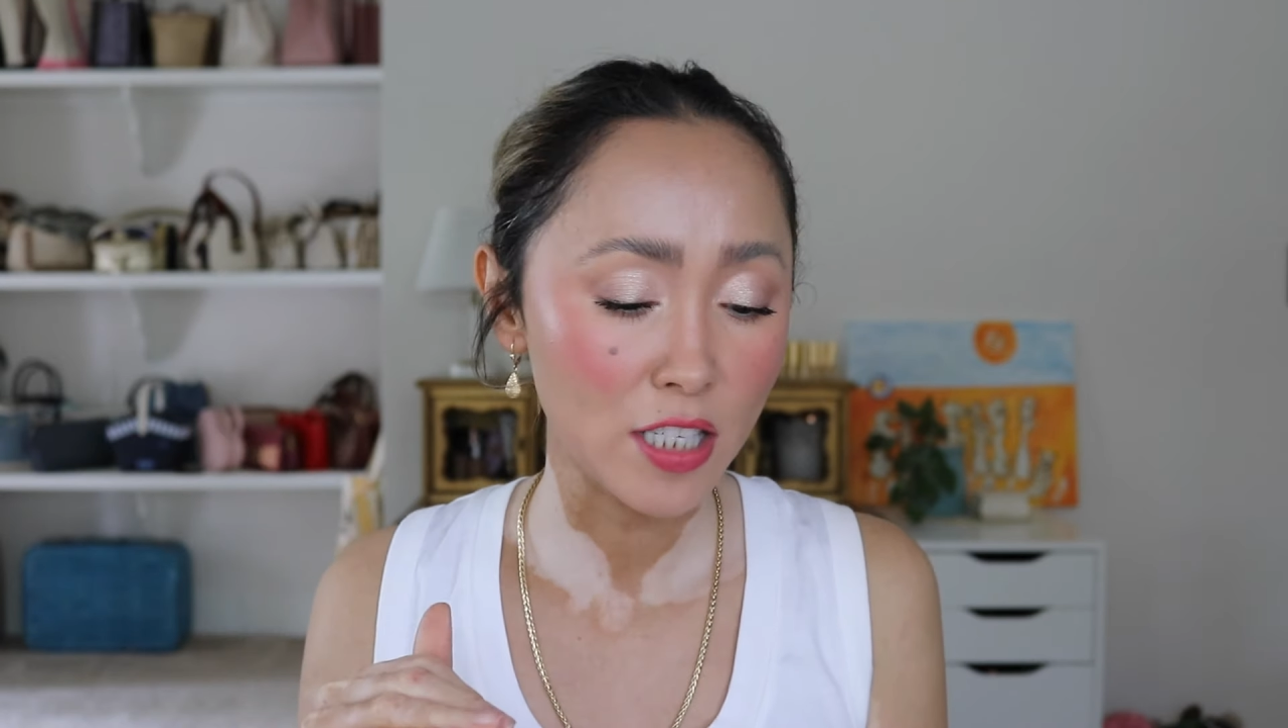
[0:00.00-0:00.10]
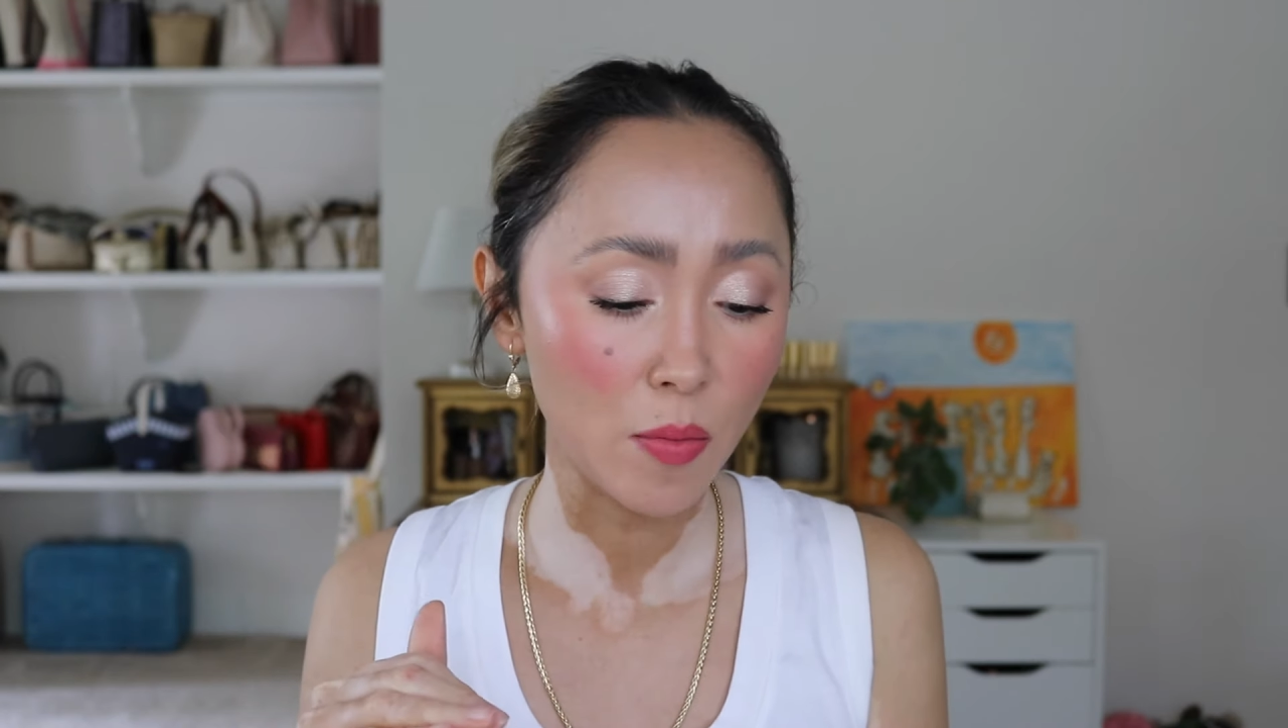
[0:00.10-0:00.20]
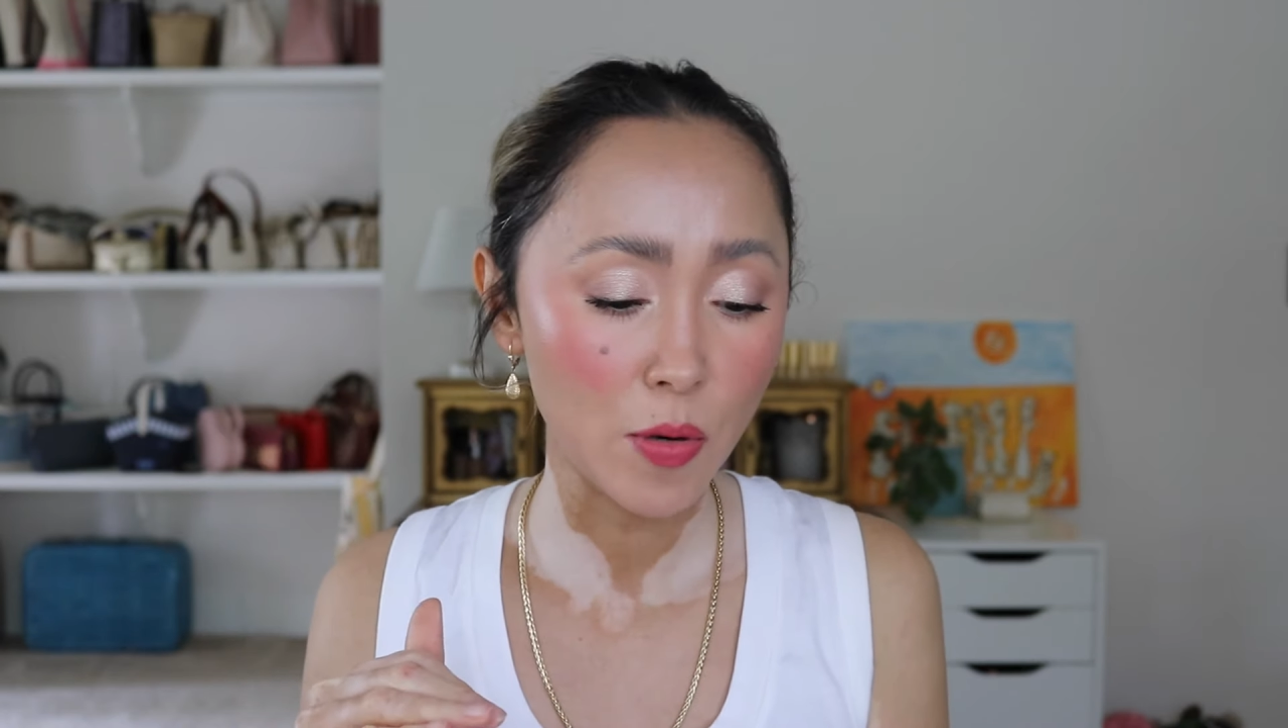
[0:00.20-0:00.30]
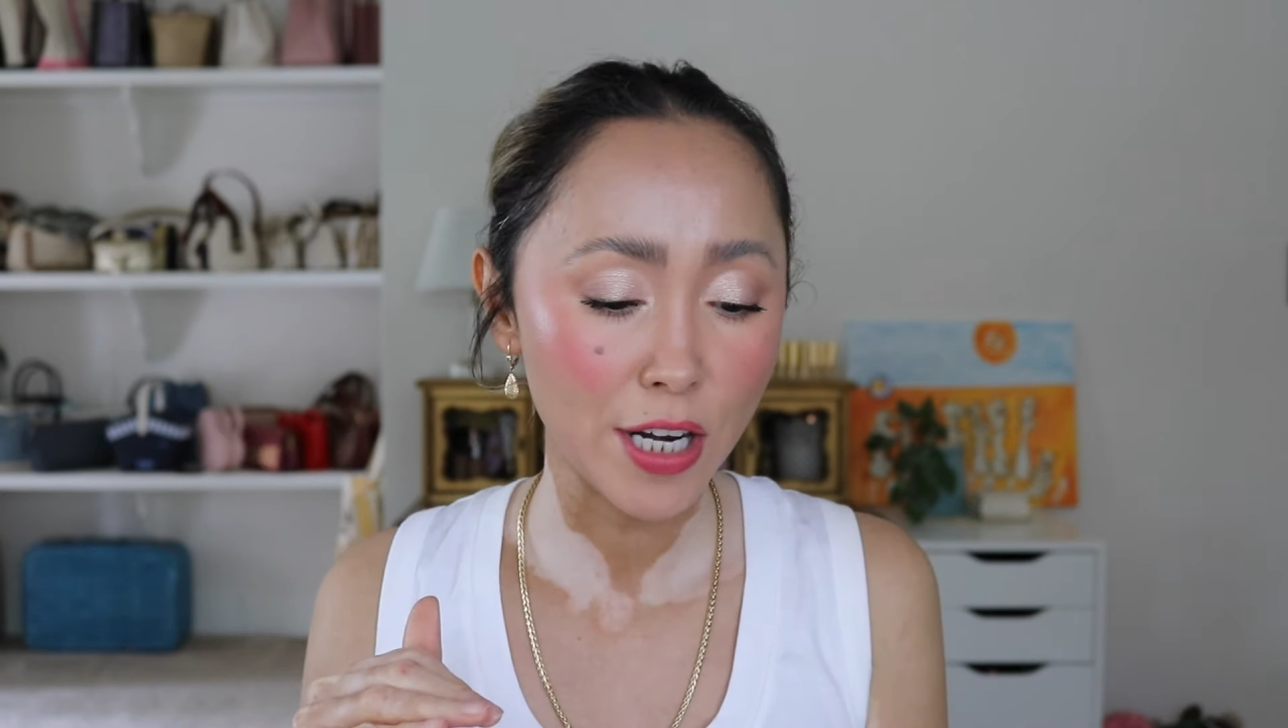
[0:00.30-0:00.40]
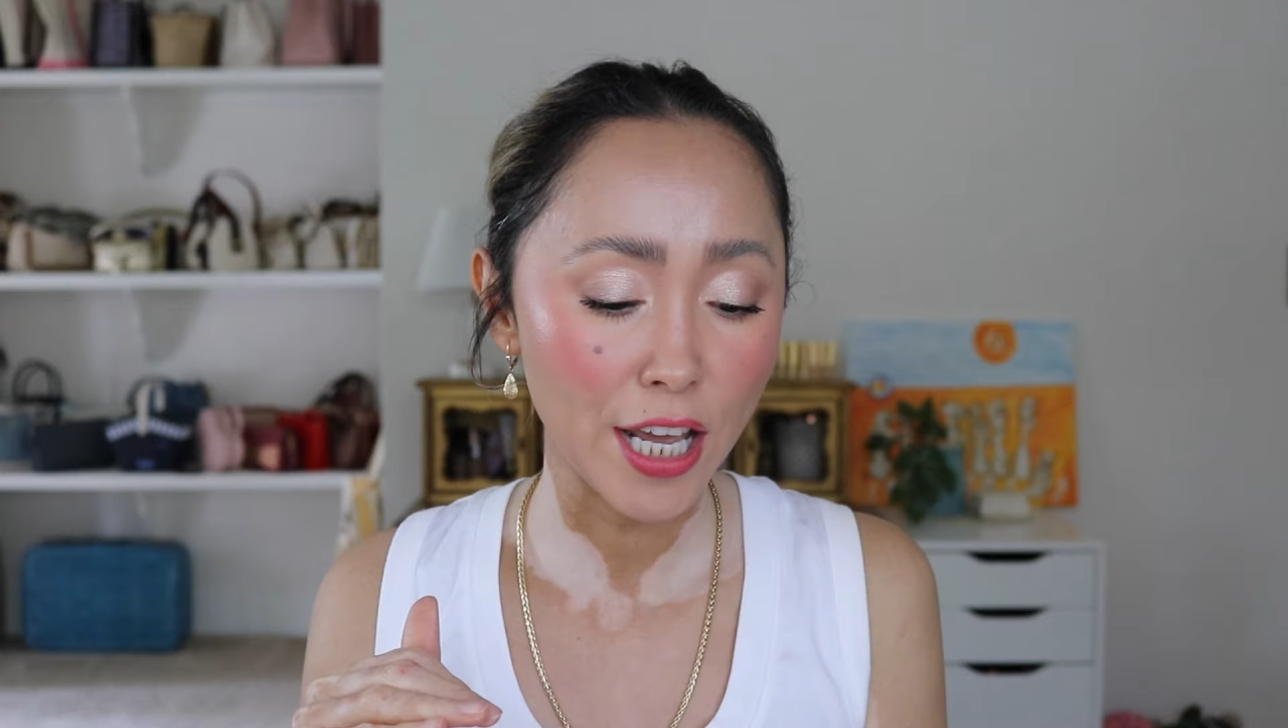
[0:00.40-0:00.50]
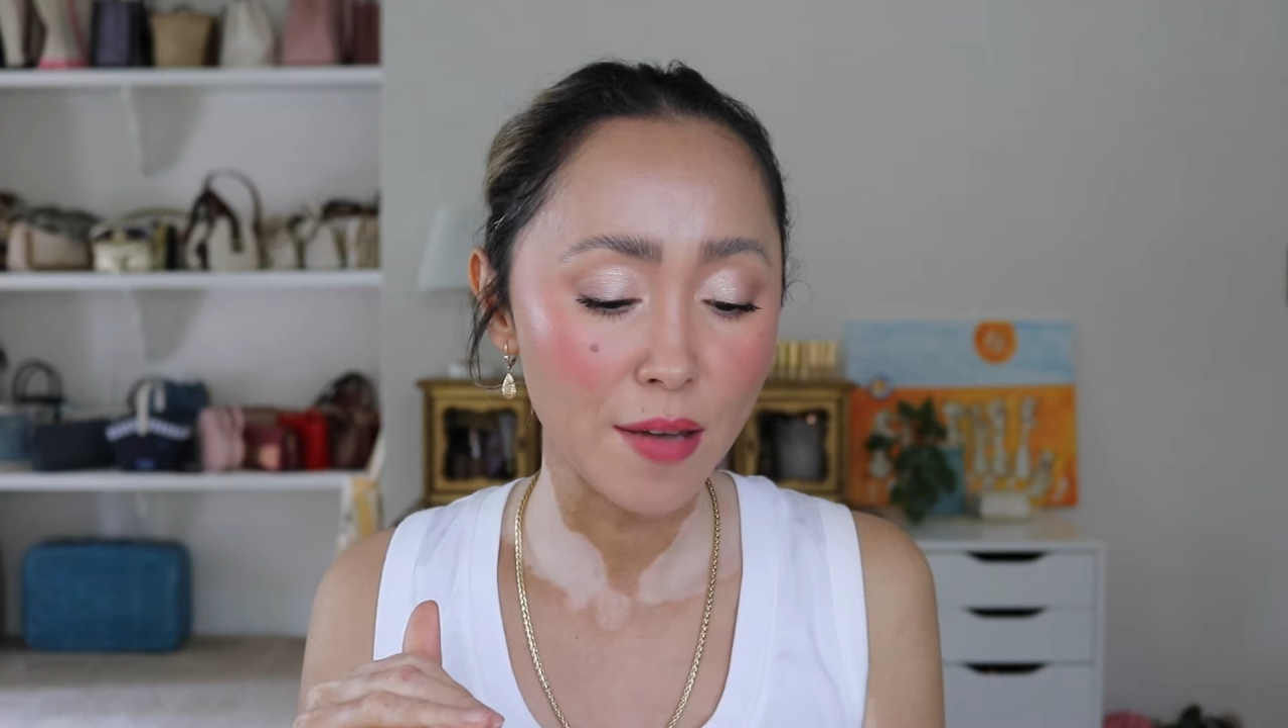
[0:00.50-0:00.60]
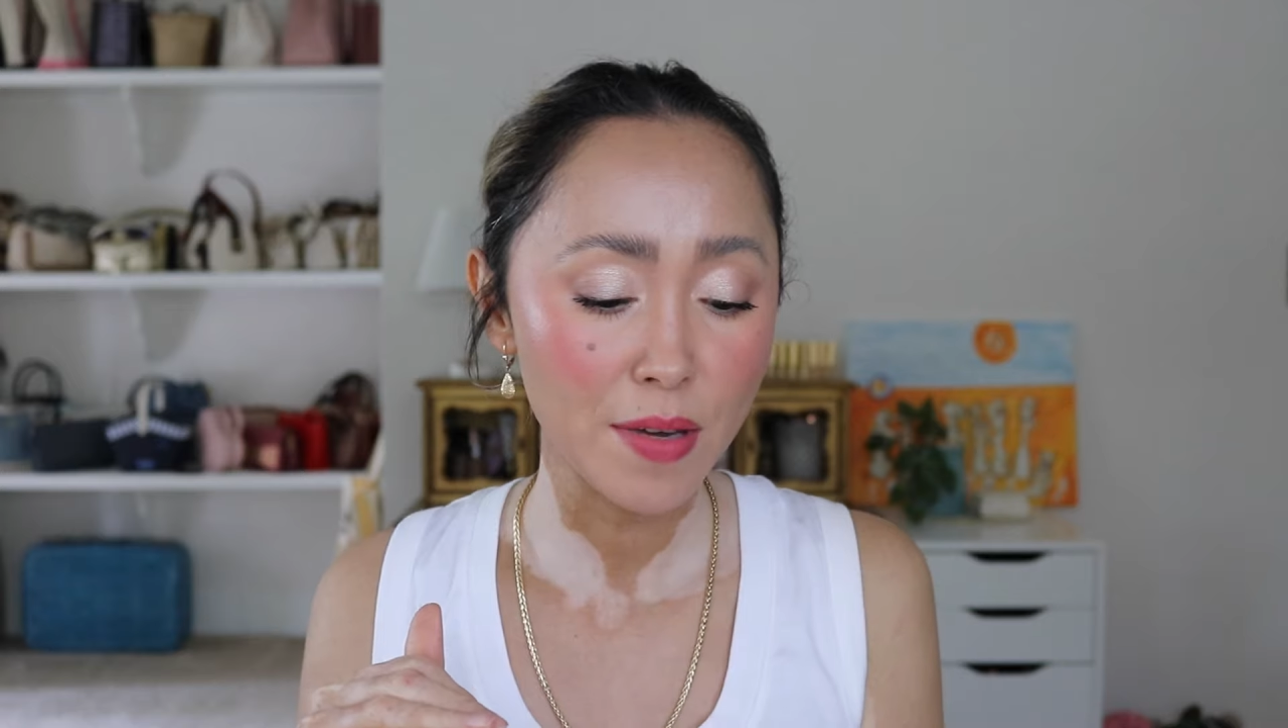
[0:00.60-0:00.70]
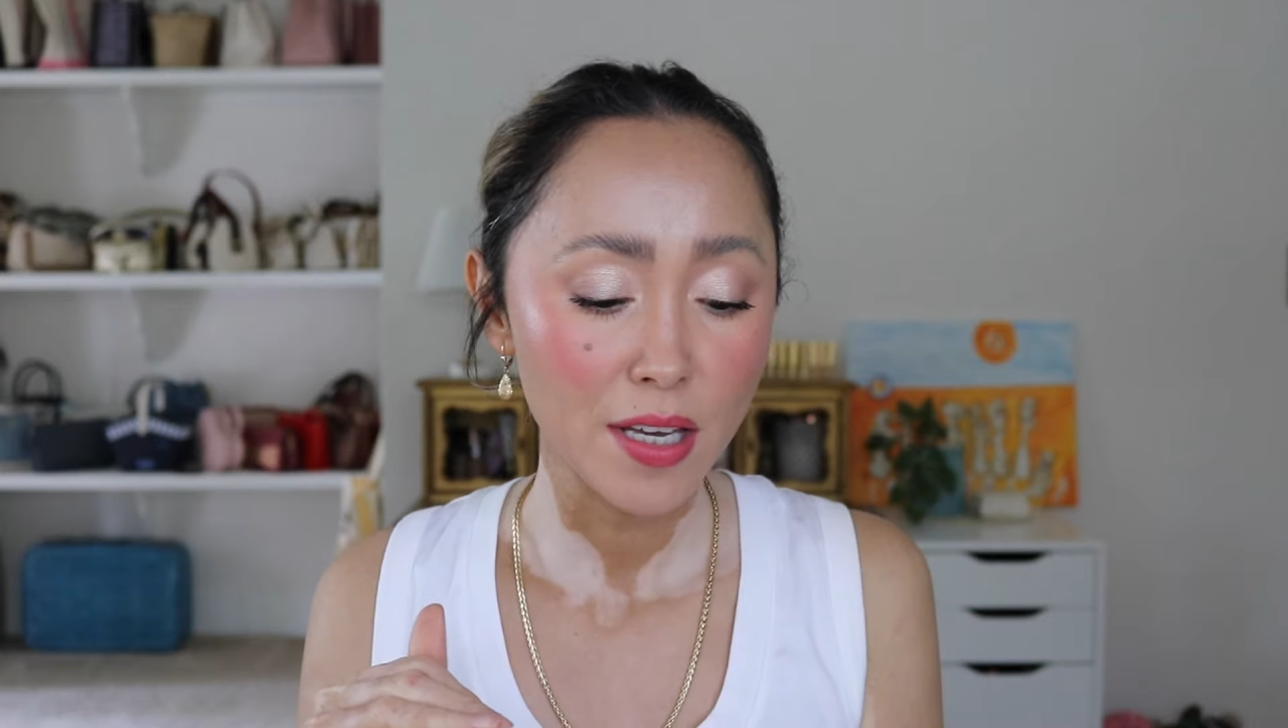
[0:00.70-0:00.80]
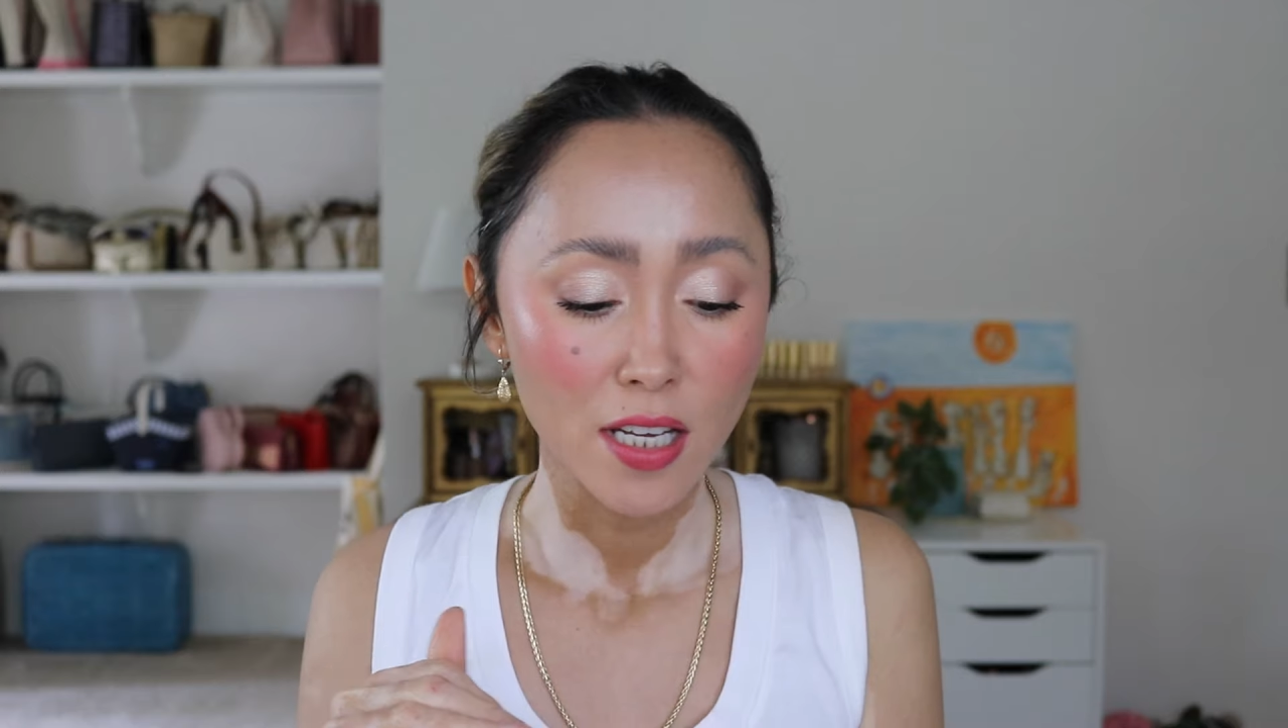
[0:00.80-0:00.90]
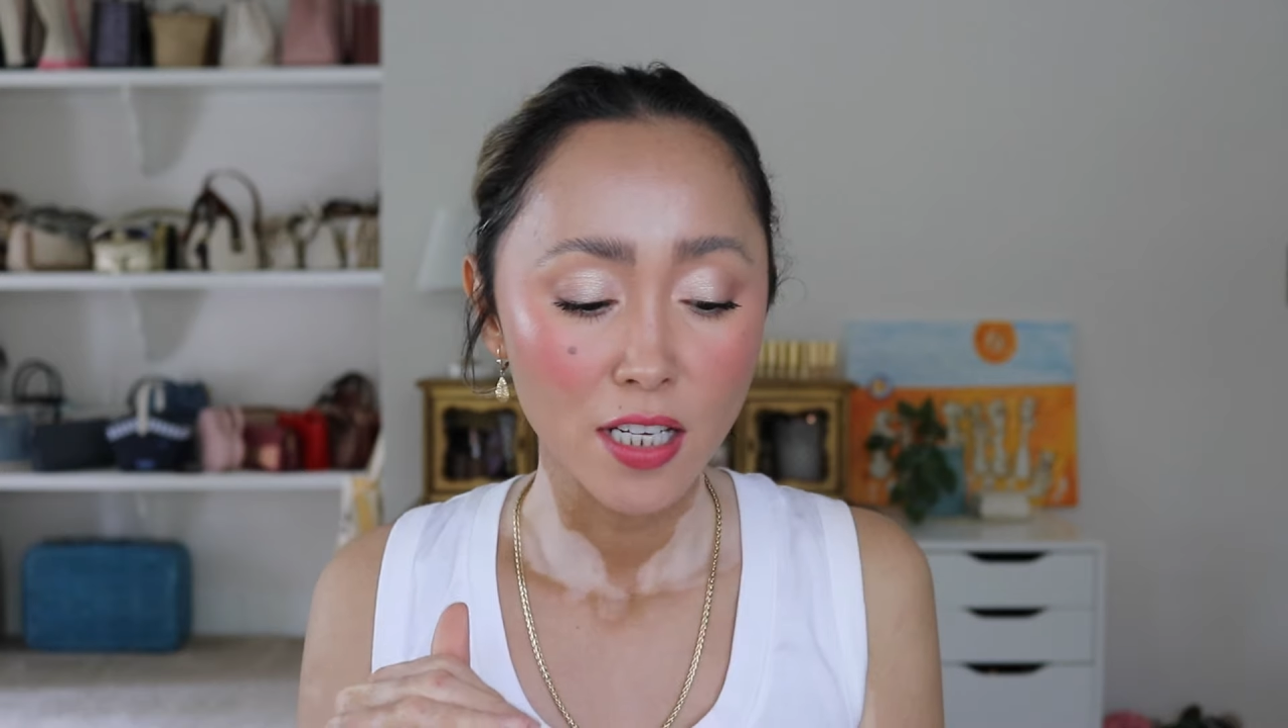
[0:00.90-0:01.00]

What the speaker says: up her name.